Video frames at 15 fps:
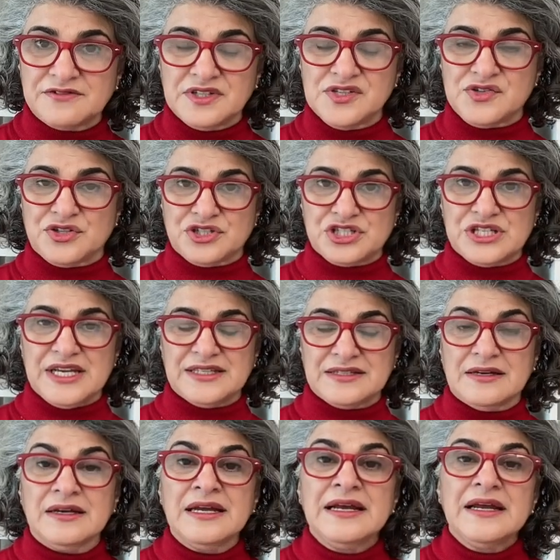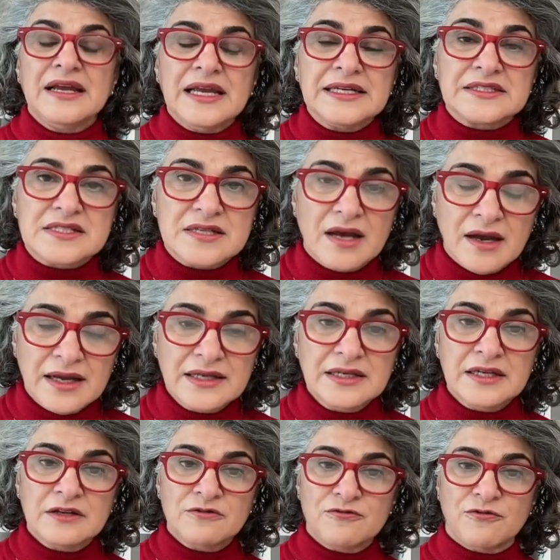research data. It's
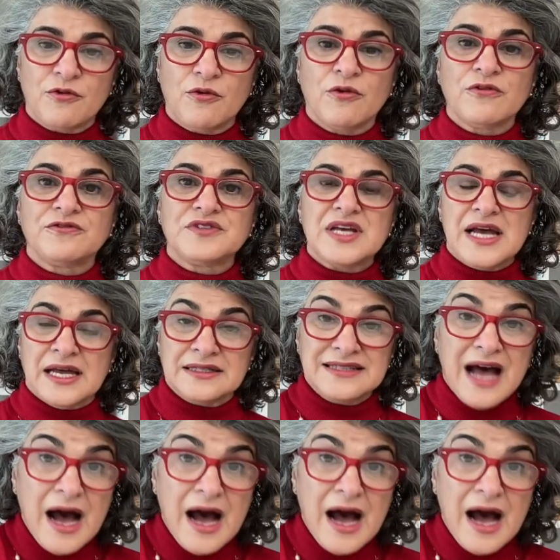highly involved and